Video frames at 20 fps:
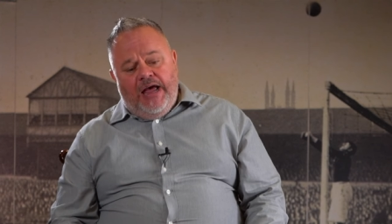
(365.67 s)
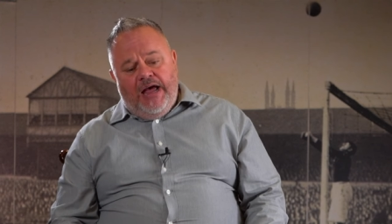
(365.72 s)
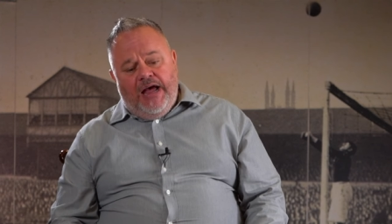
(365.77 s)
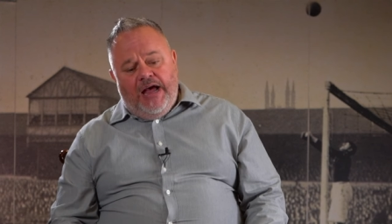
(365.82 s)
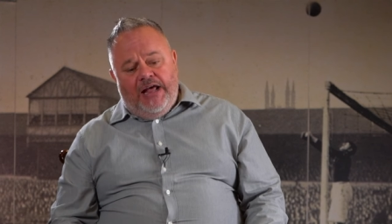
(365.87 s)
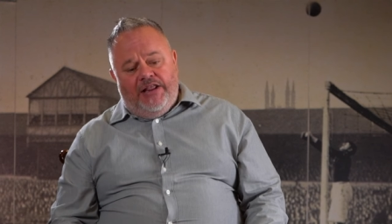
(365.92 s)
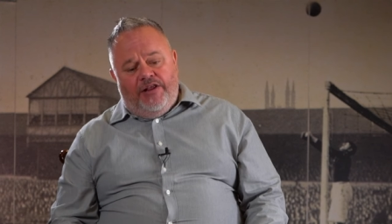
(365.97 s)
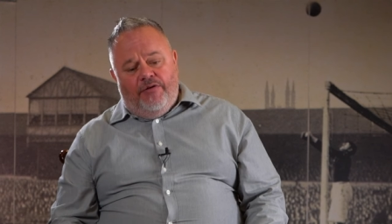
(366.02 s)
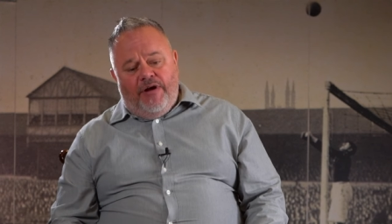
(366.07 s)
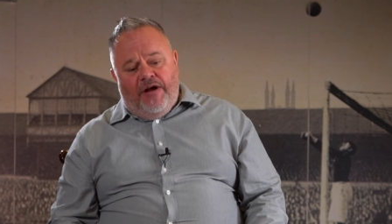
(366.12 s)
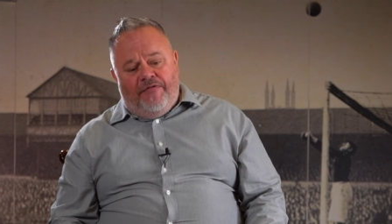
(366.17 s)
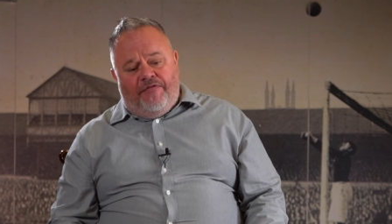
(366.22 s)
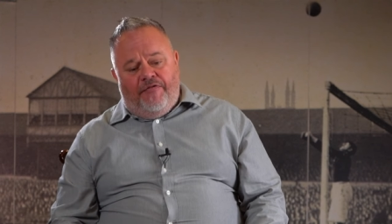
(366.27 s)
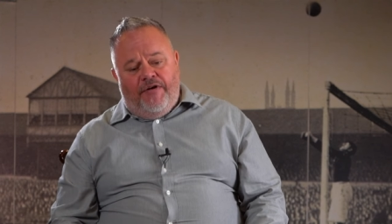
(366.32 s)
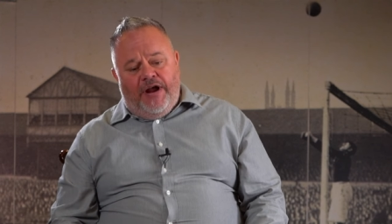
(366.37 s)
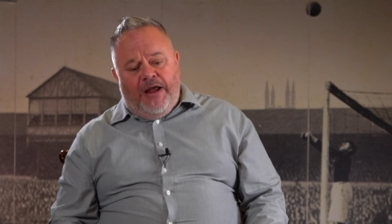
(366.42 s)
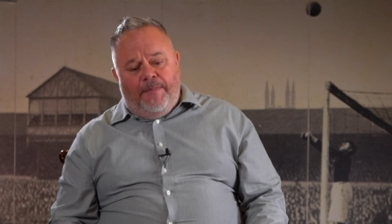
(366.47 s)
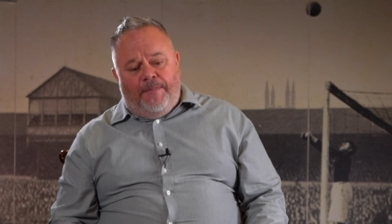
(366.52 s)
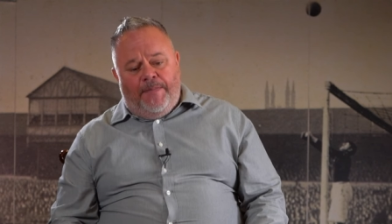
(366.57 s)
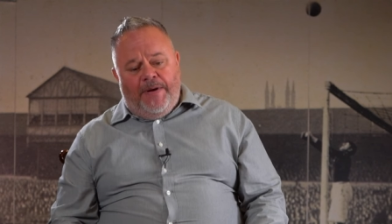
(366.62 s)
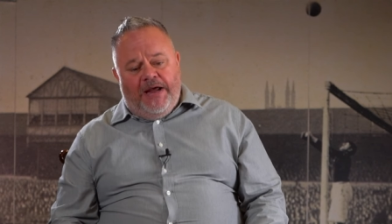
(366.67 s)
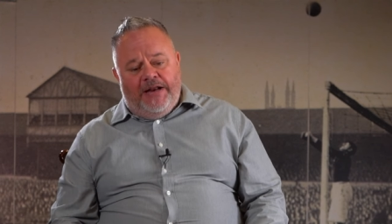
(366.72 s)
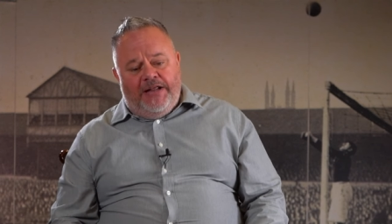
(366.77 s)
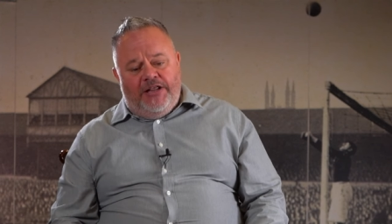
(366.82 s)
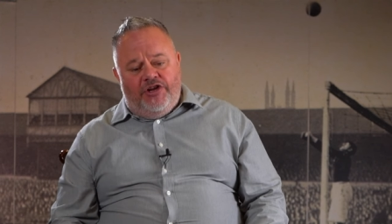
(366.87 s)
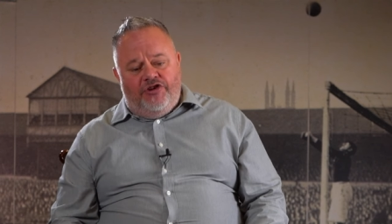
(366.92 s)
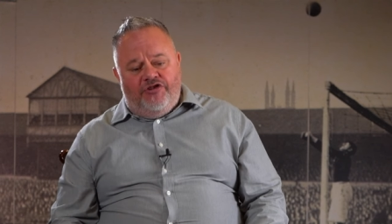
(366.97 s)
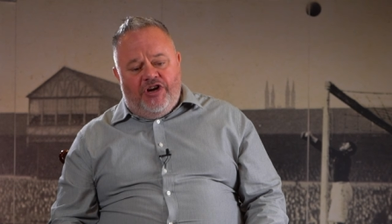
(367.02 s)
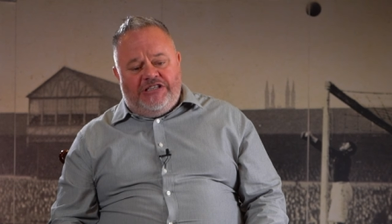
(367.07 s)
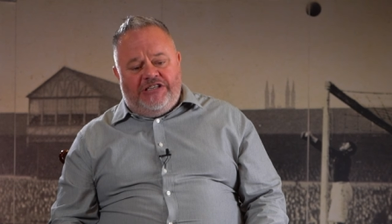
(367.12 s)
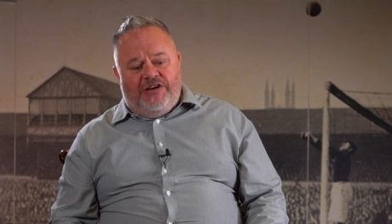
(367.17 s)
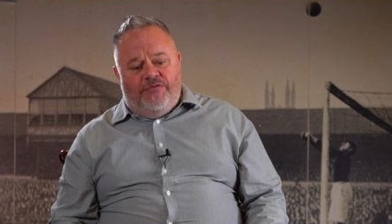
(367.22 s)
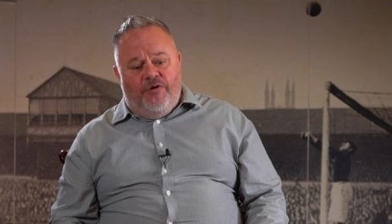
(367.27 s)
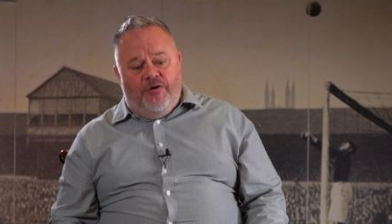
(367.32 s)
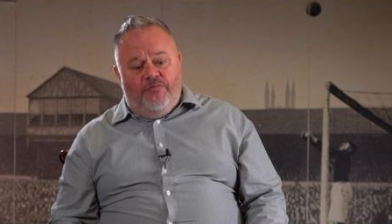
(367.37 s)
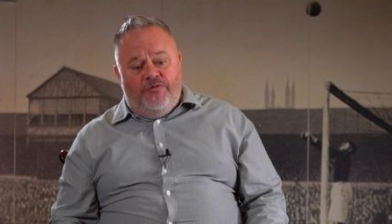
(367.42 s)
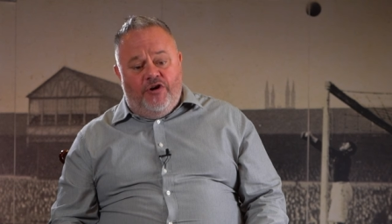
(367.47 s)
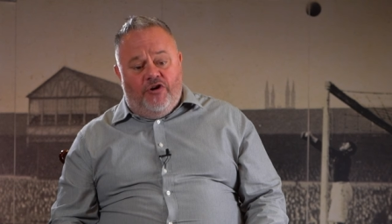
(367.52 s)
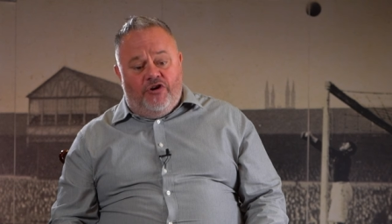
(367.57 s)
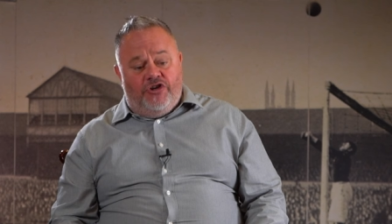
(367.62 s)
Uh, the referee appeared at the dressing
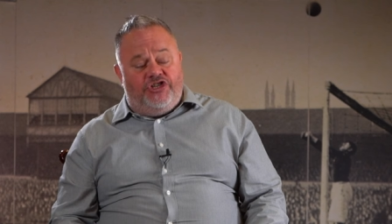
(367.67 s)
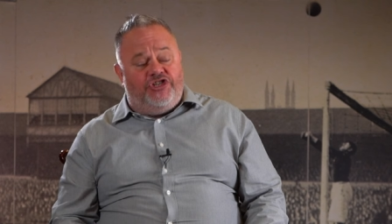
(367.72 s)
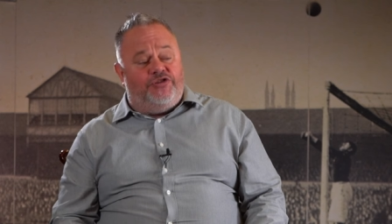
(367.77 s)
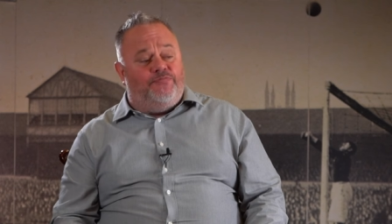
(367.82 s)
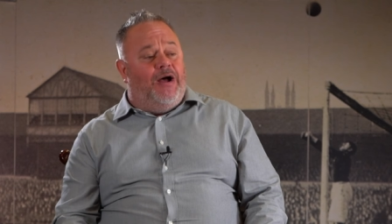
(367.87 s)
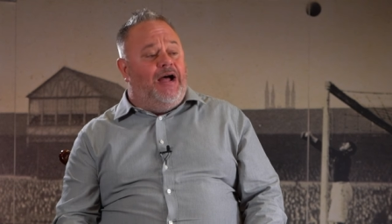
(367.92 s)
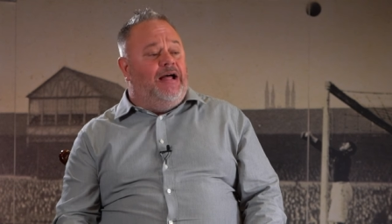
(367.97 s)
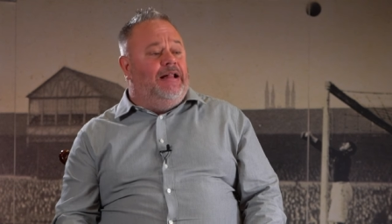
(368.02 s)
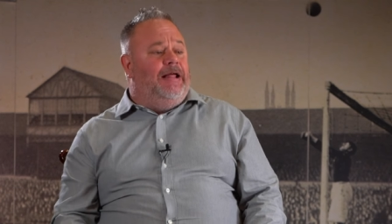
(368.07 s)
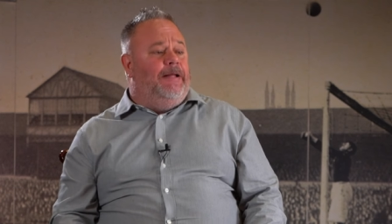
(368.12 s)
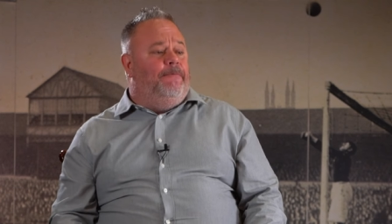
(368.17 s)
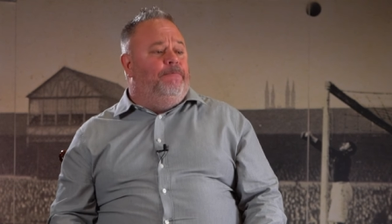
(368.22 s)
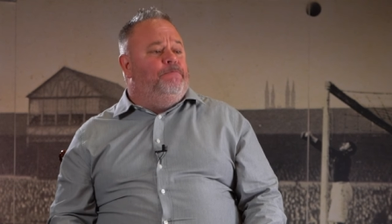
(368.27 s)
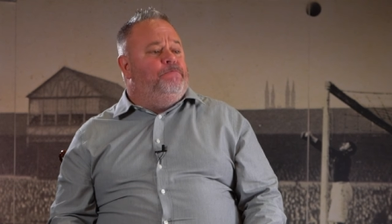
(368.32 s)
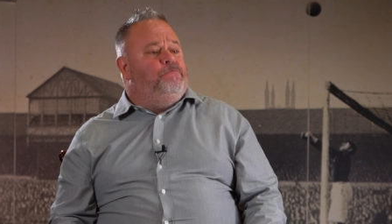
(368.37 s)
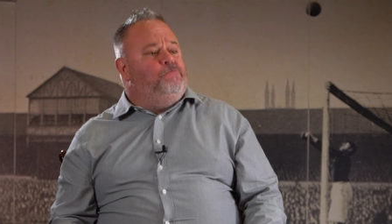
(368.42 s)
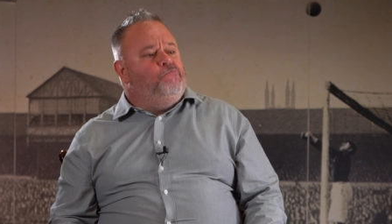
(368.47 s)
room door smiling.